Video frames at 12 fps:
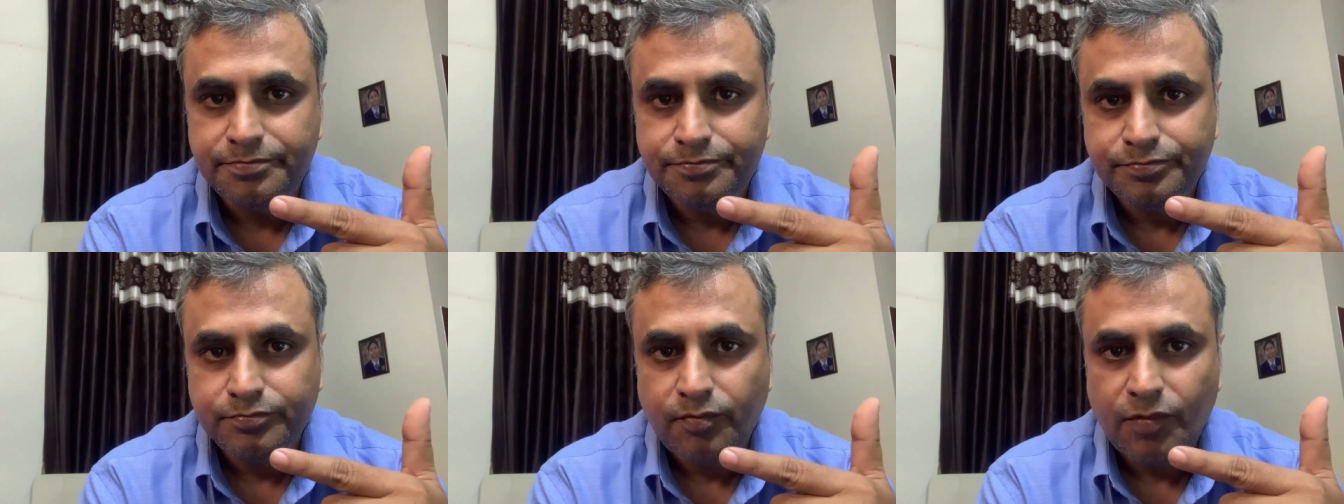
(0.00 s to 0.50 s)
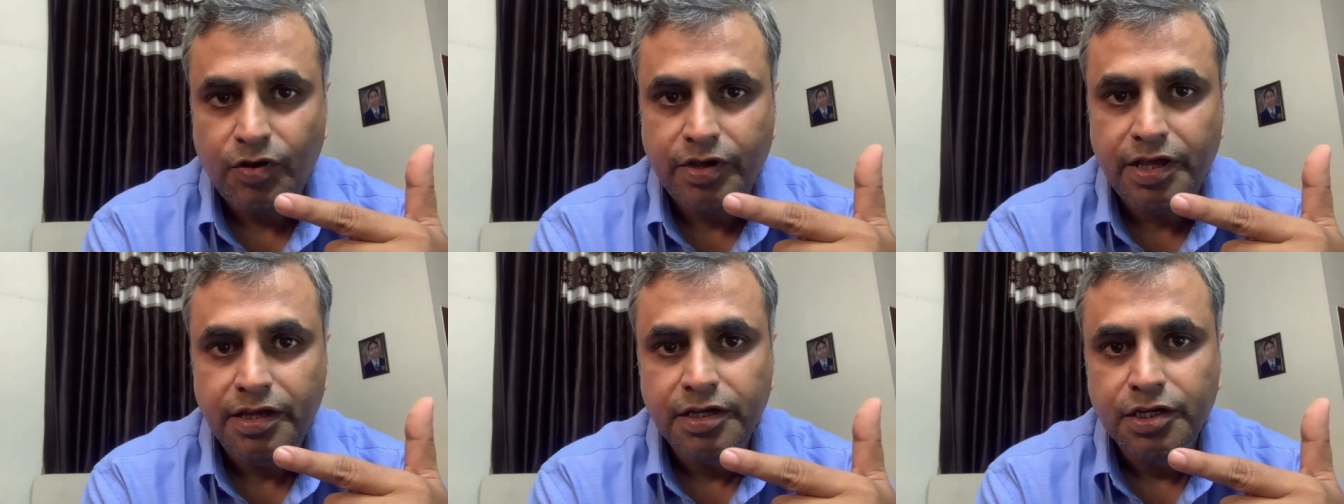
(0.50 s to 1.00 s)
okay,
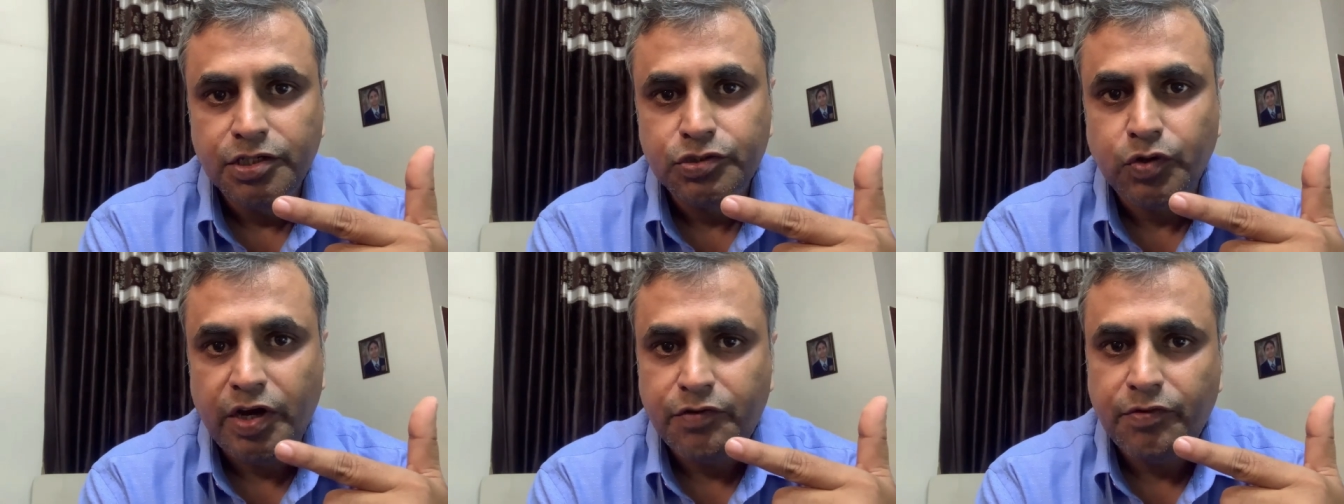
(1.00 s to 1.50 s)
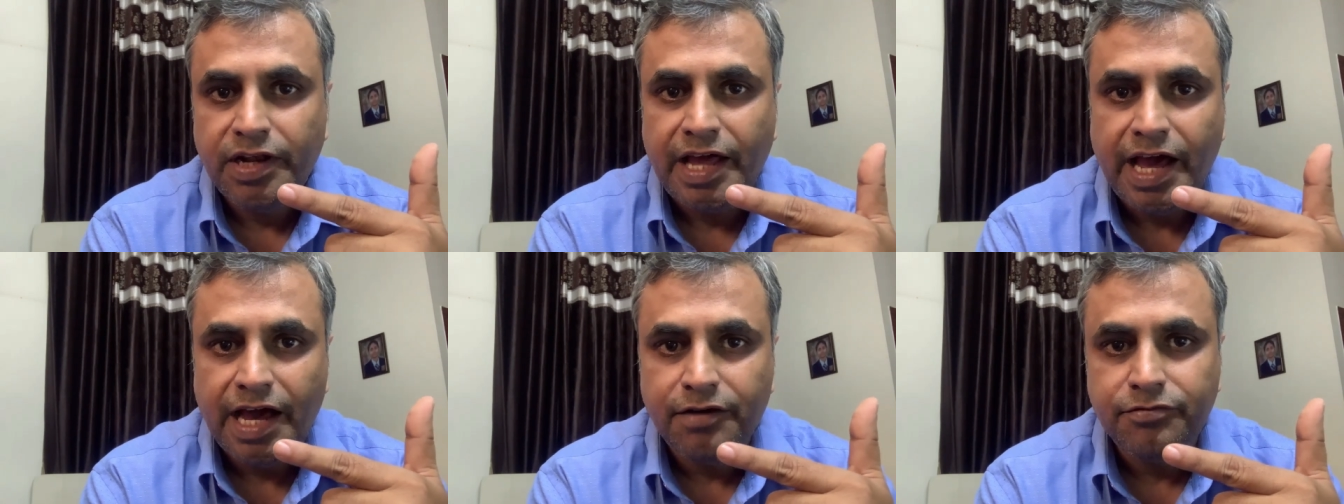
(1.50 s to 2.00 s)
so it will
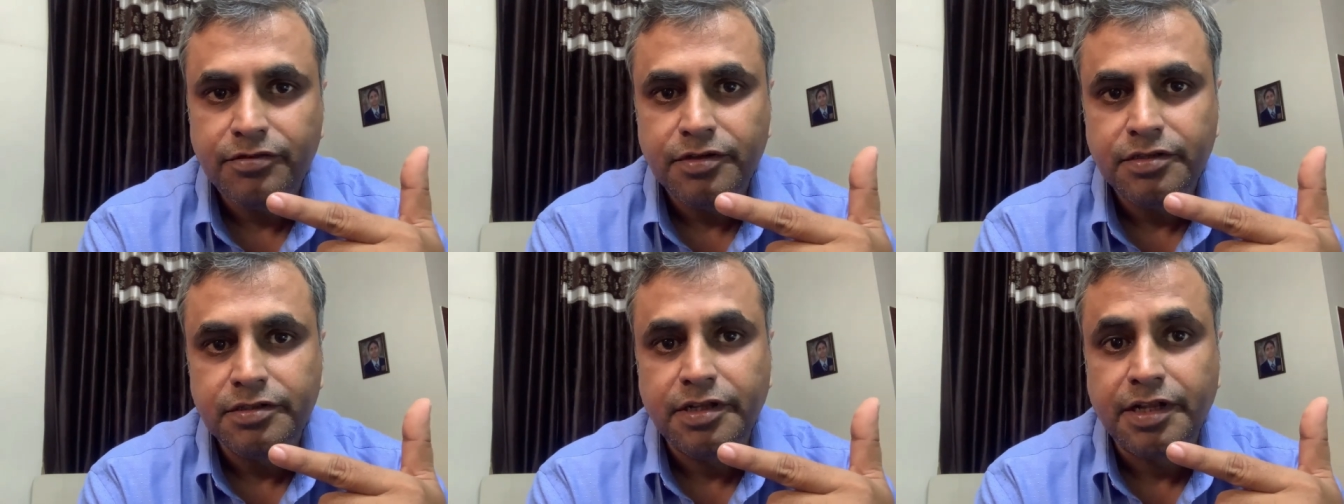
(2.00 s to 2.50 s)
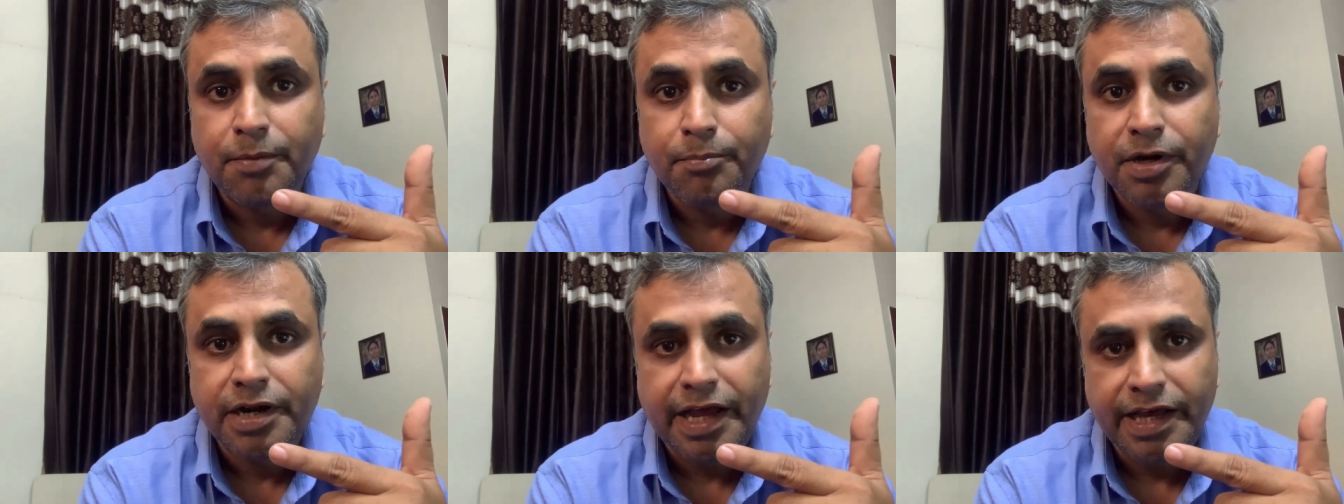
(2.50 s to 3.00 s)
have the number
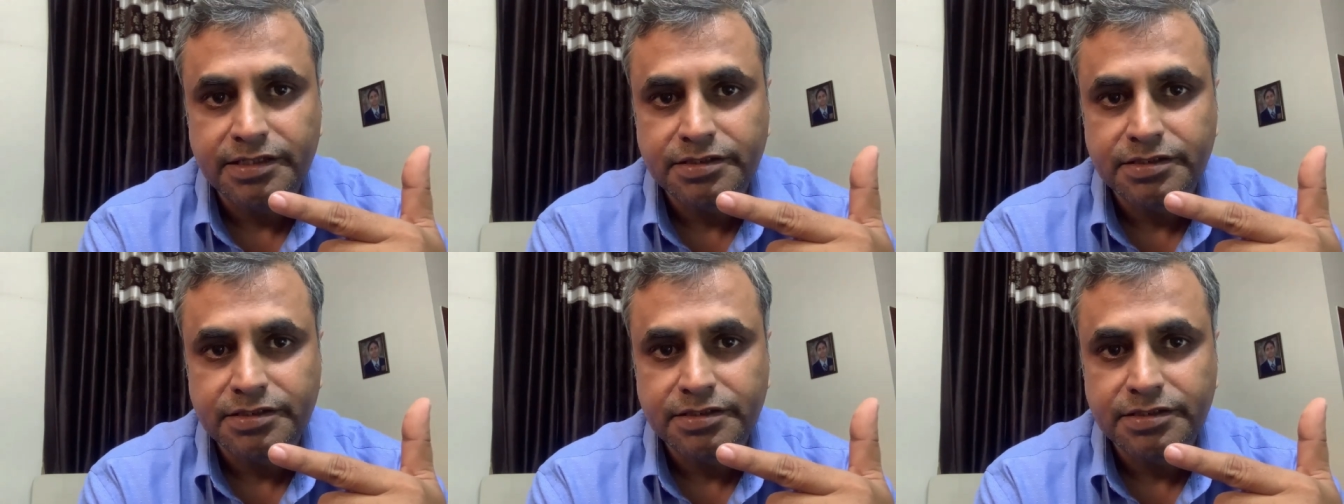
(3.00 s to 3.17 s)
as